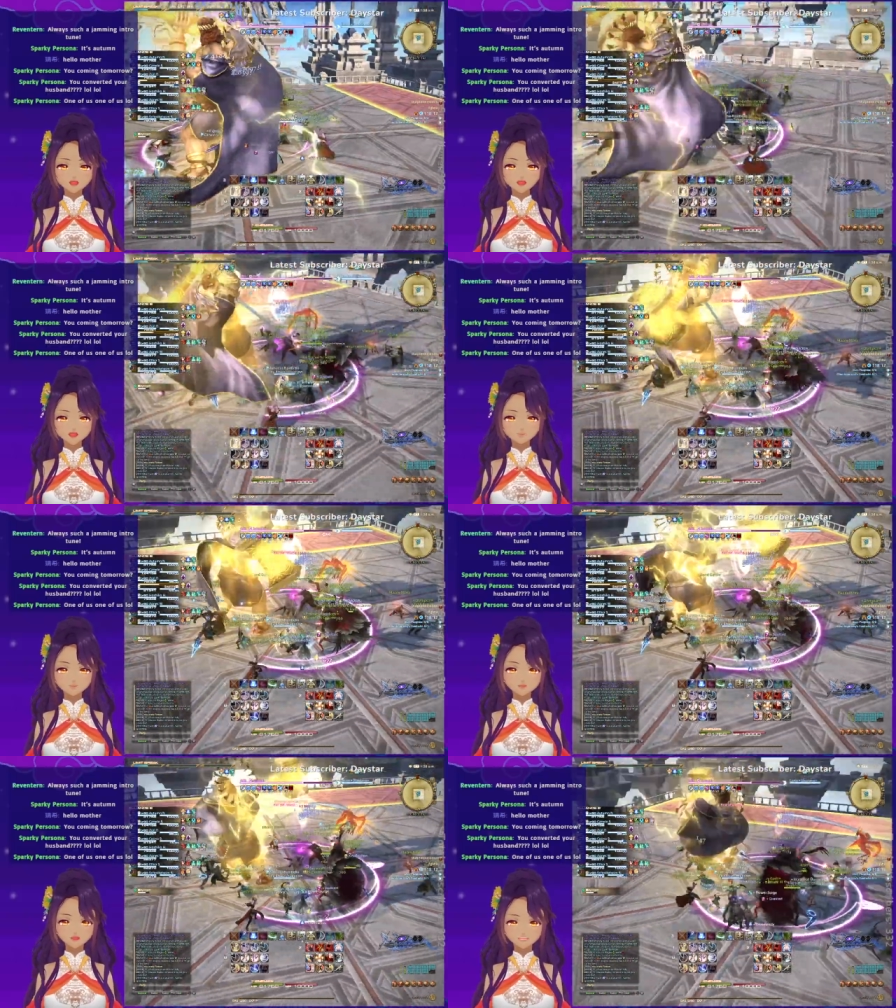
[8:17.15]
I
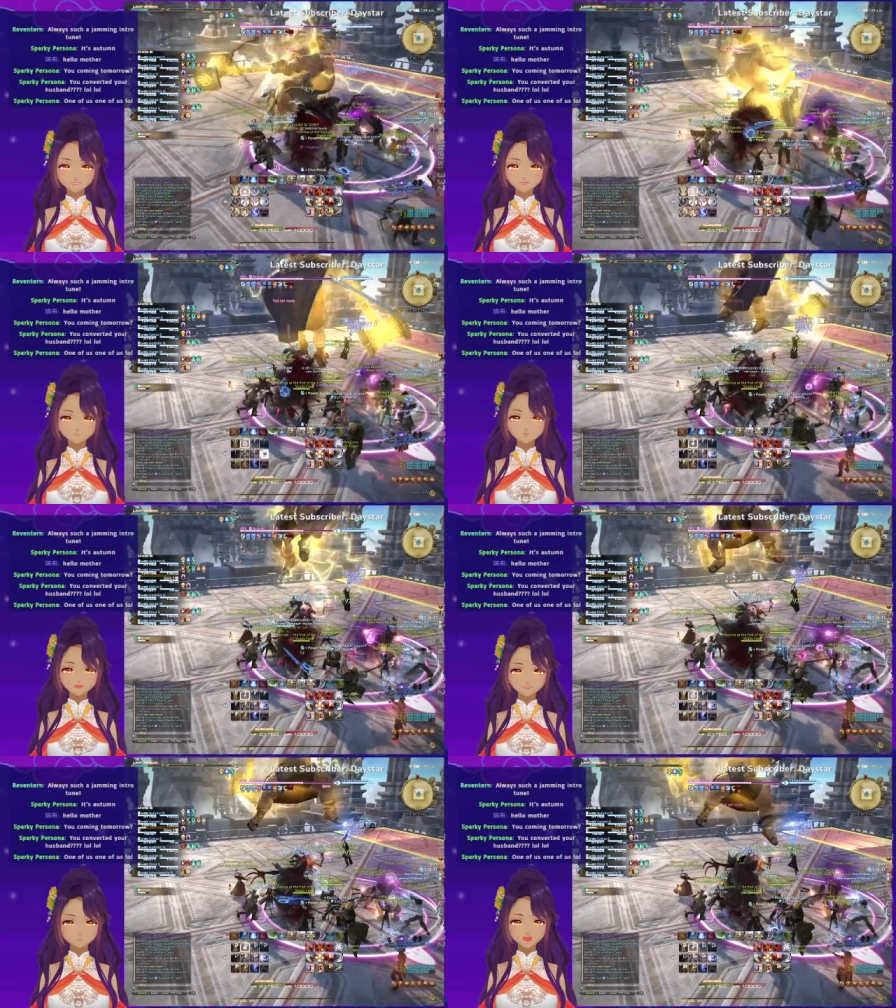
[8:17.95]
see that.
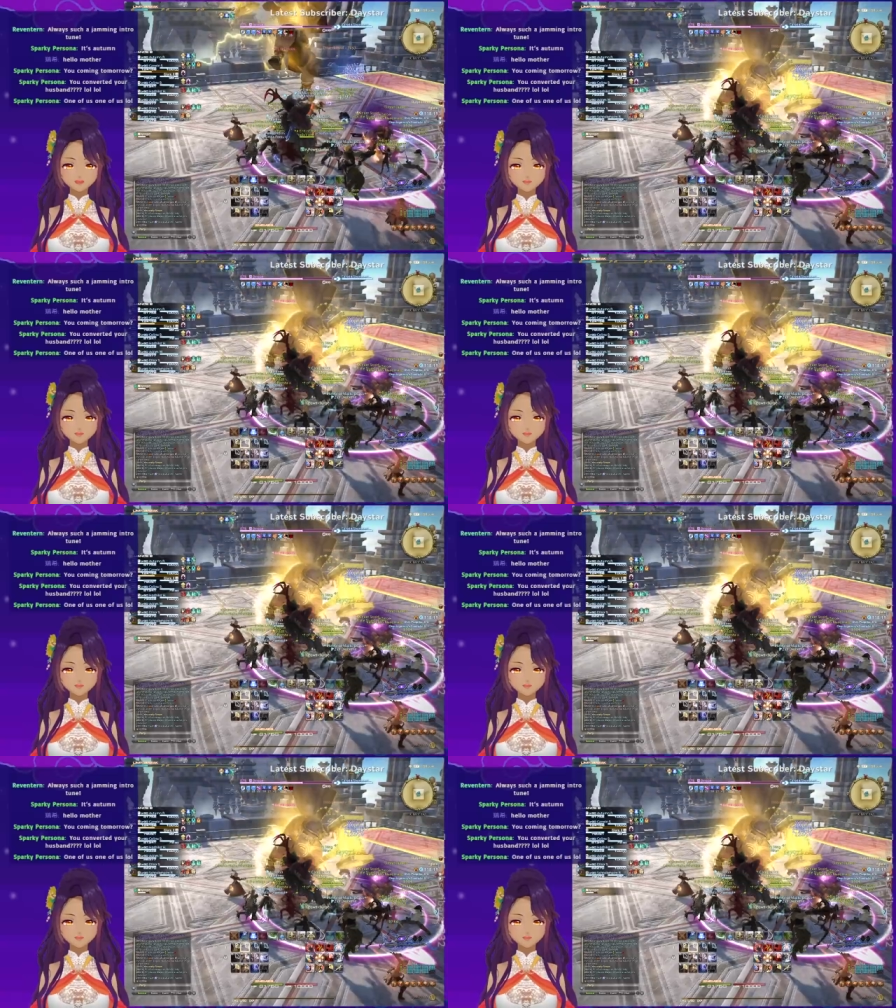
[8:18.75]
That's not